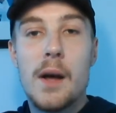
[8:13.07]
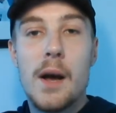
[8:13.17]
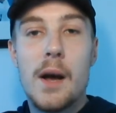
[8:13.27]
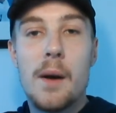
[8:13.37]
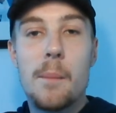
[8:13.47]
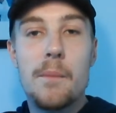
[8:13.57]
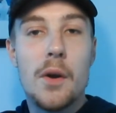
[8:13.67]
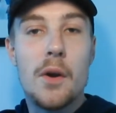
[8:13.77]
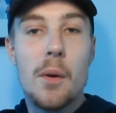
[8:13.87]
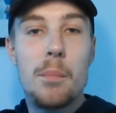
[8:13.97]

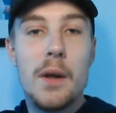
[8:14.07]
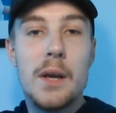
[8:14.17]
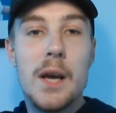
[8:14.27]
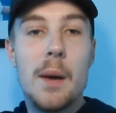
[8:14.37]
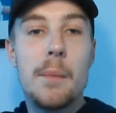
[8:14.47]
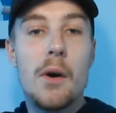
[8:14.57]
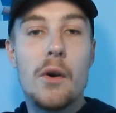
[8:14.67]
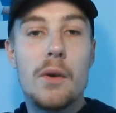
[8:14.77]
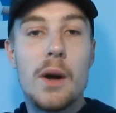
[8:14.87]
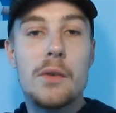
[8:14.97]
the complete game yet
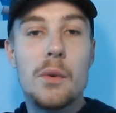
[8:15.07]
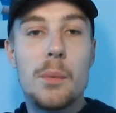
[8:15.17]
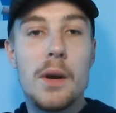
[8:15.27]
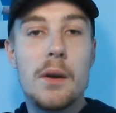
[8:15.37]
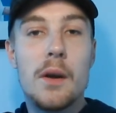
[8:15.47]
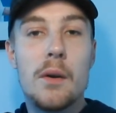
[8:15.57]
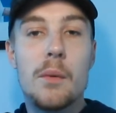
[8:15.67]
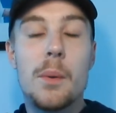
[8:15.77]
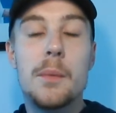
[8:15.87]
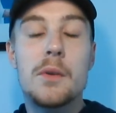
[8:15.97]
on grass to win a
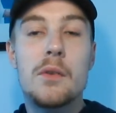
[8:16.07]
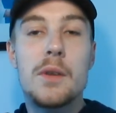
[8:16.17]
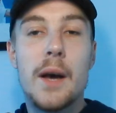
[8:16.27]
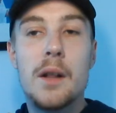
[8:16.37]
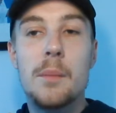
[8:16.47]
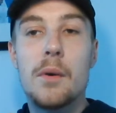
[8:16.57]
Wimbledon title,